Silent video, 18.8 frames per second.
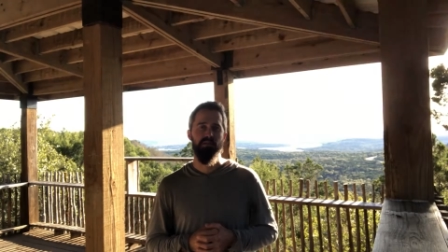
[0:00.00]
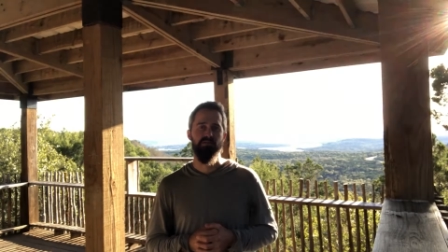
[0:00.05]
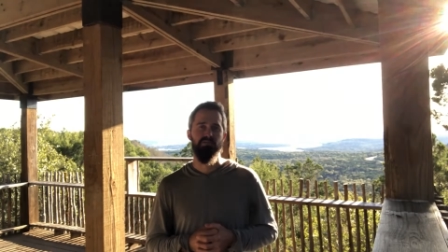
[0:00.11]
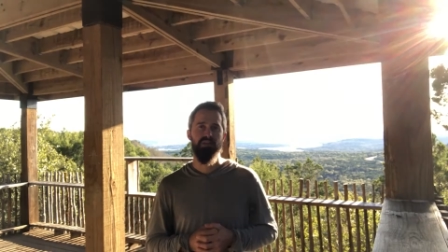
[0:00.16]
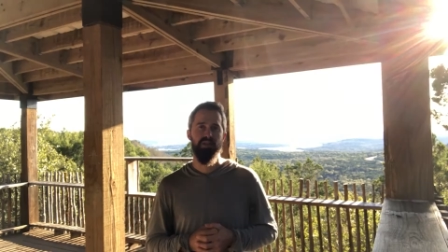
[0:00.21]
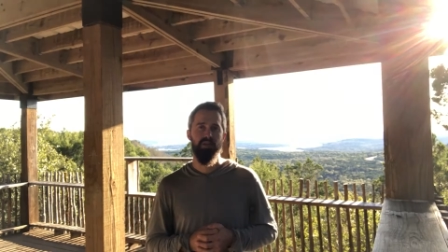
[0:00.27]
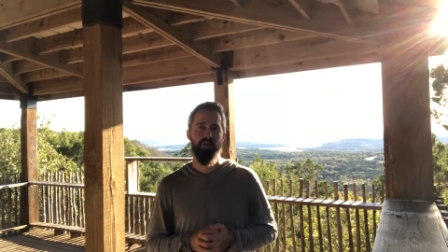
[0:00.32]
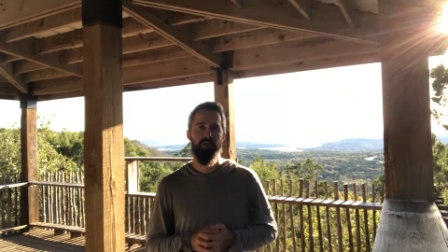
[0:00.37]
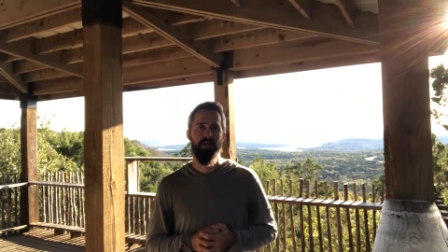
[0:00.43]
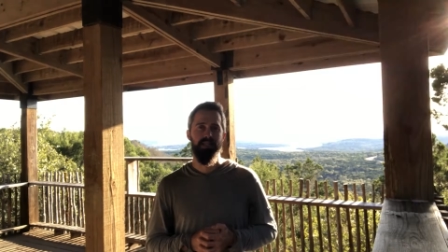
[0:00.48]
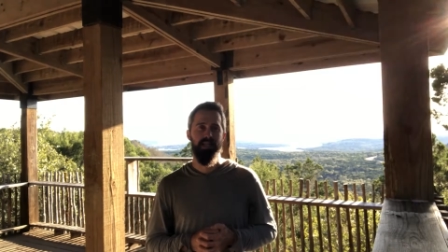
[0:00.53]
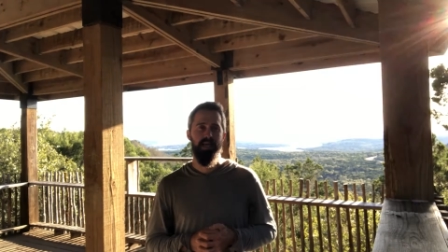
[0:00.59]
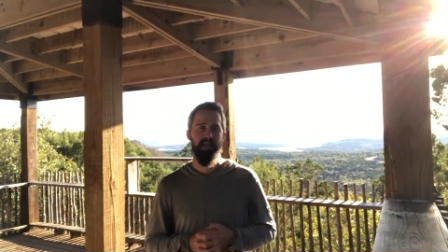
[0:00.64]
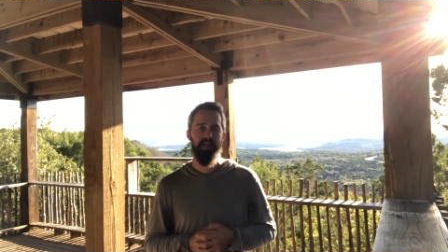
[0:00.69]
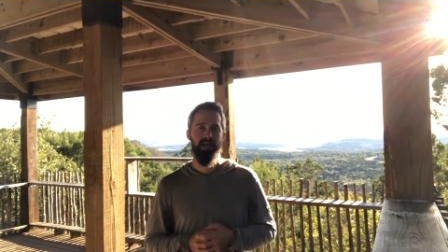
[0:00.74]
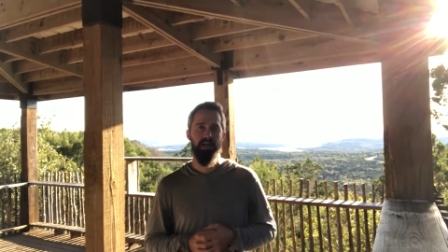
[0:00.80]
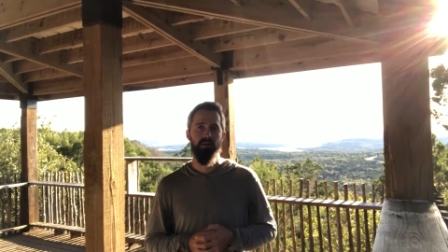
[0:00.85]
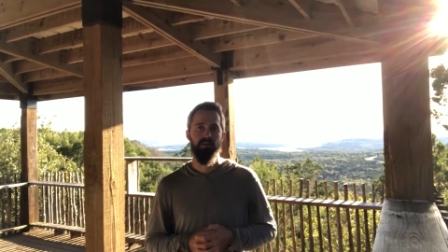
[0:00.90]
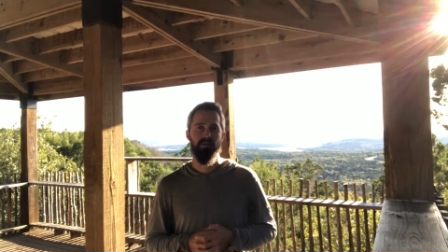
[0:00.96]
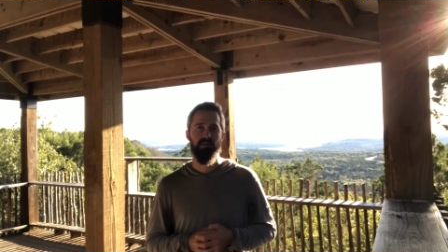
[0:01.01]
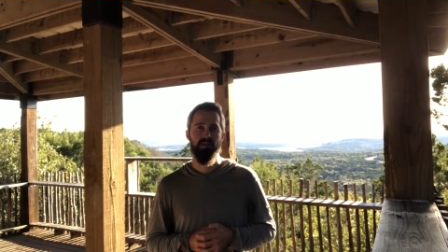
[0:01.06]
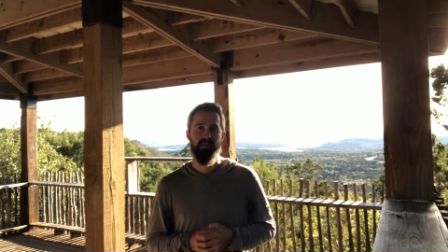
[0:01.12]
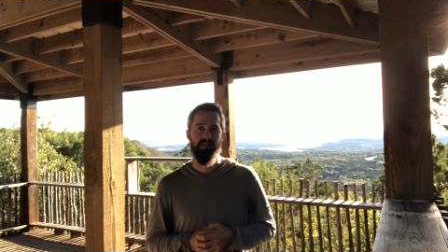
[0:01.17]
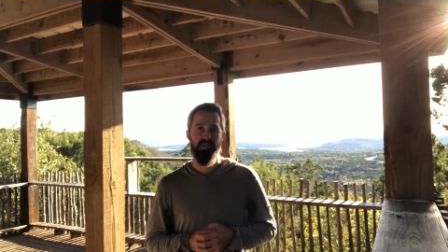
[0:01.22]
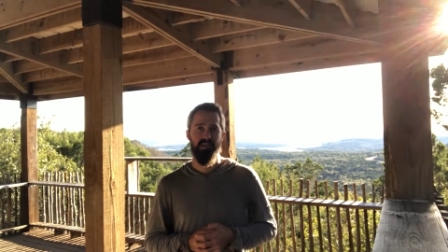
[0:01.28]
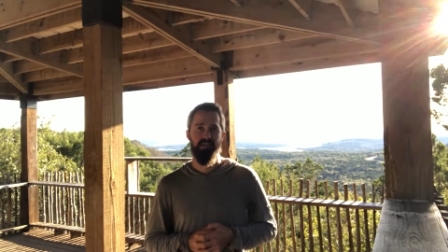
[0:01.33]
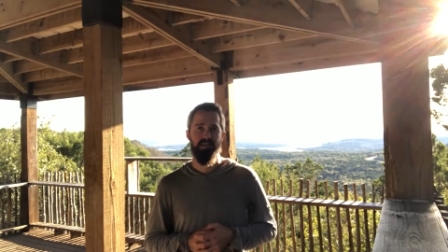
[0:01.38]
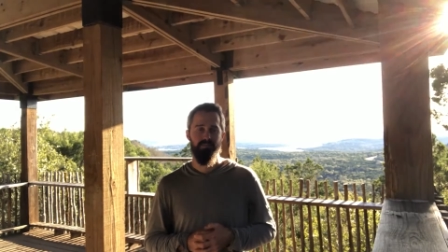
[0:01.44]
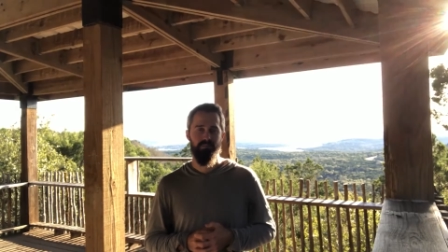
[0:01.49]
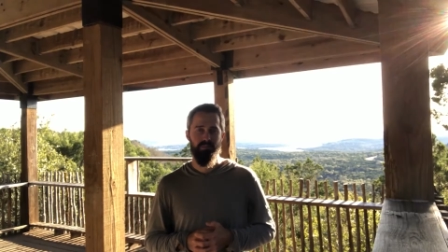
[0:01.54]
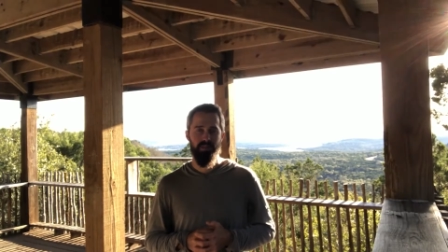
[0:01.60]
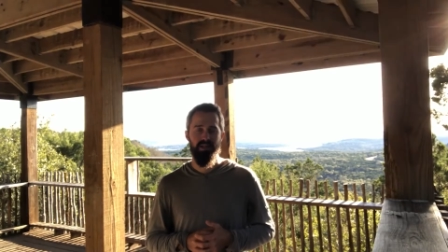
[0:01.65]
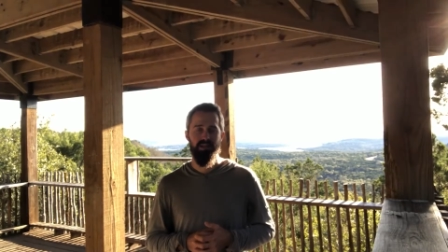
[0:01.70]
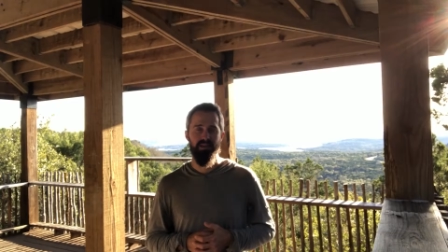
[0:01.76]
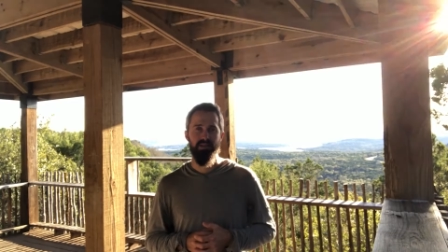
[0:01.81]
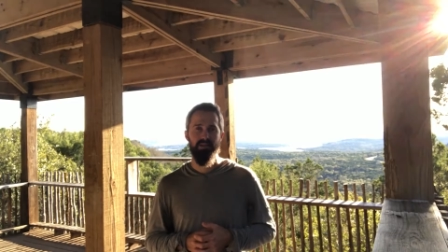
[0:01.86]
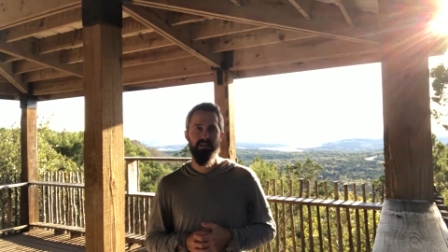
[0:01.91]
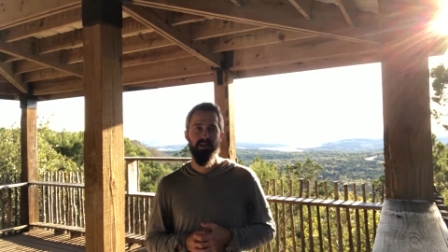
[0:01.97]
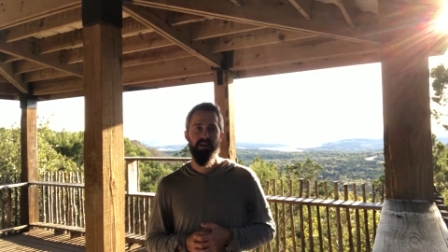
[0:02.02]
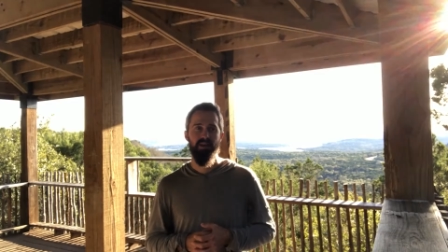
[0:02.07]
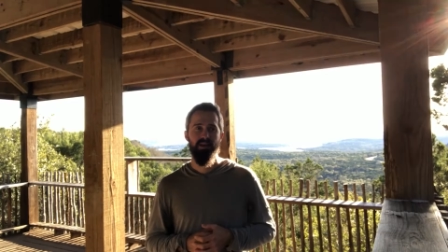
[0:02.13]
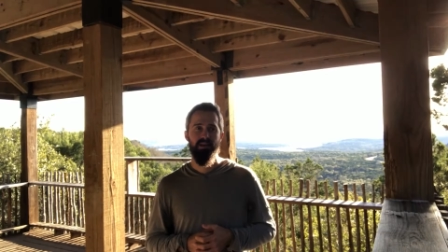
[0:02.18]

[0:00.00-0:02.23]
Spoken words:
figuring that out, because it can be